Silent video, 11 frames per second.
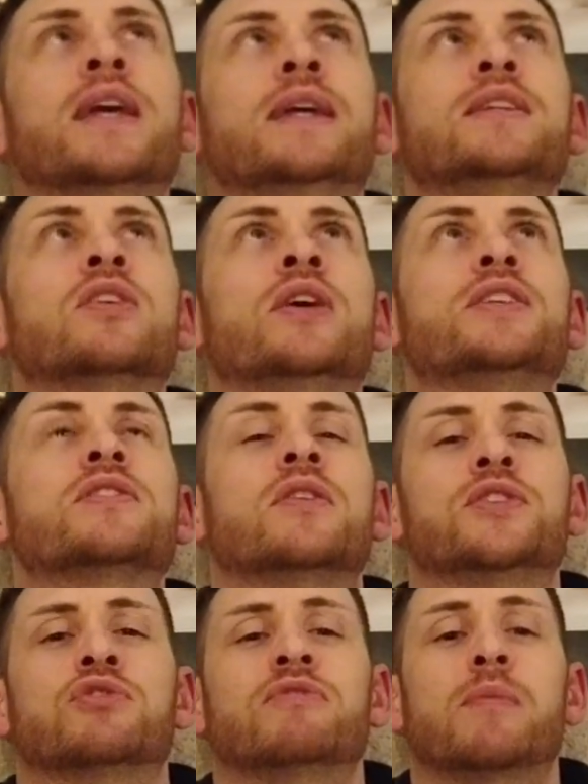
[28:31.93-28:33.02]
case I
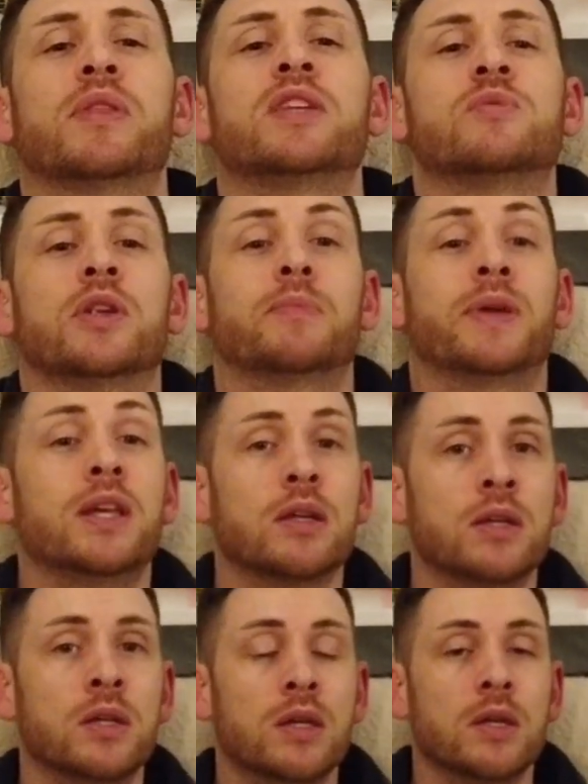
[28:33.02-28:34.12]
decide to wrap this one up here,
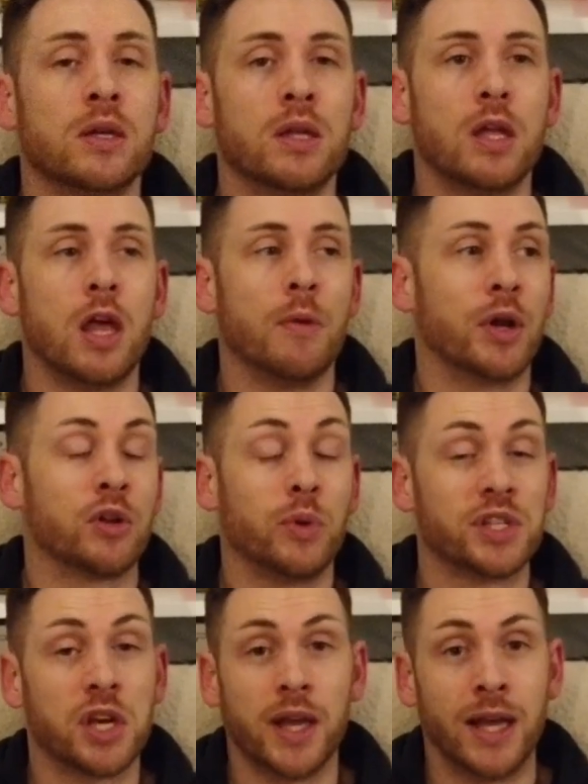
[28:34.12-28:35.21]
I can always
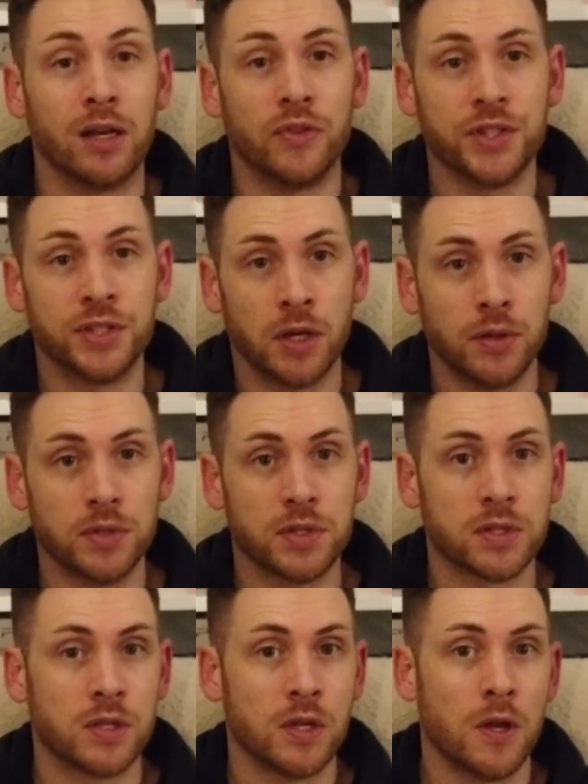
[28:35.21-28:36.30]
cut it out if I don't.